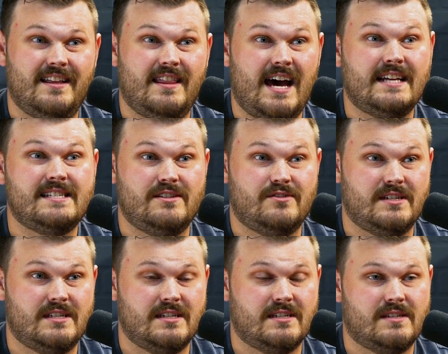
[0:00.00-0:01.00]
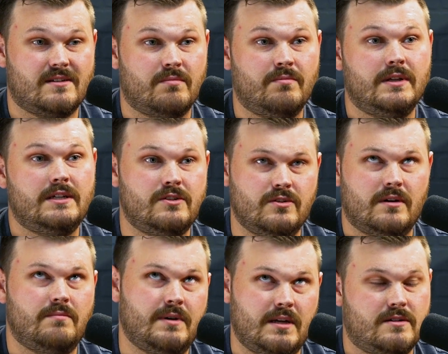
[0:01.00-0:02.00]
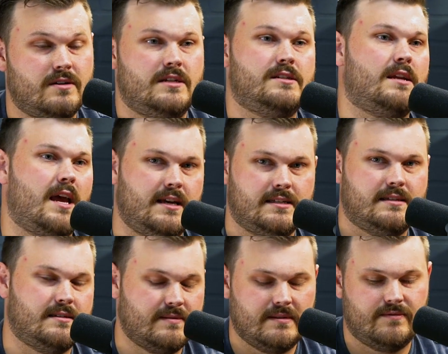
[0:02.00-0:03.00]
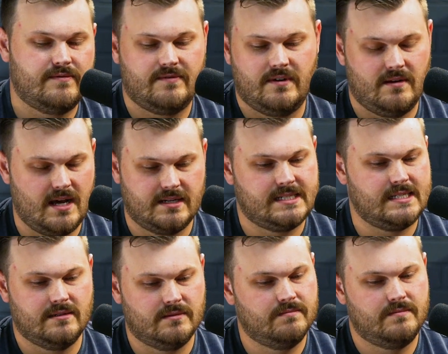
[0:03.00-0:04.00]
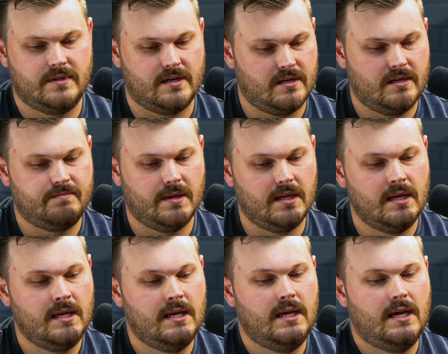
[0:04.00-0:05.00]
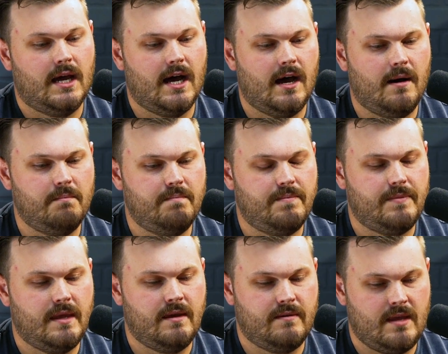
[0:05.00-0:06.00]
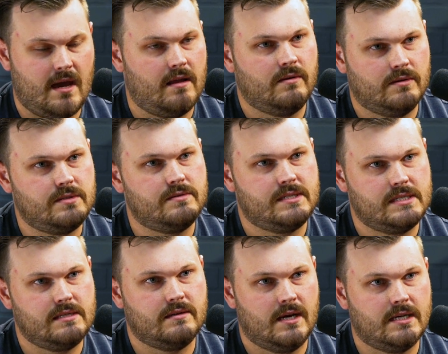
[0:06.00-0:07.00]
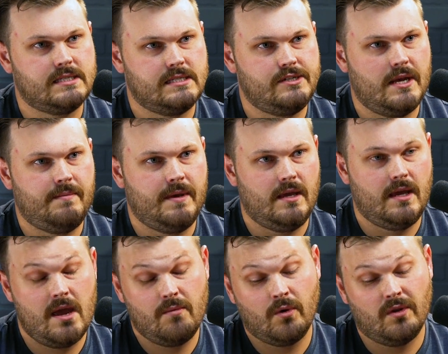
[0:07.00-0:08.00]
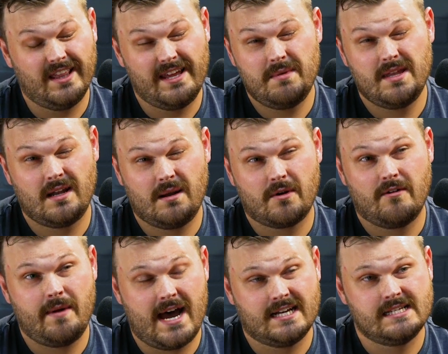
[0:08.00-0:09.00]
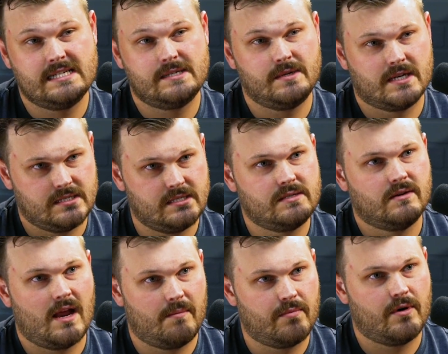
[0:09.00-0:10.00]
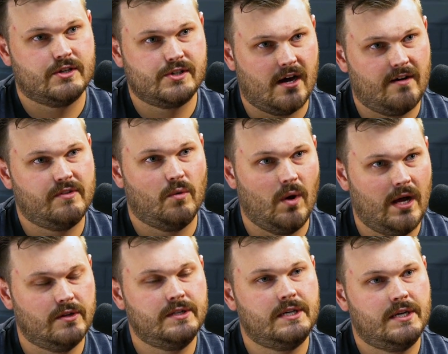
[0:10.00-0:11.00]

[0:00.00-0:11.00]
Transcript: That's interesting. So complete joint penetration, guys. That's if you're not a steel nerd. But it'll do CJP. It will limit the number of passes because you still got to brush off the weld.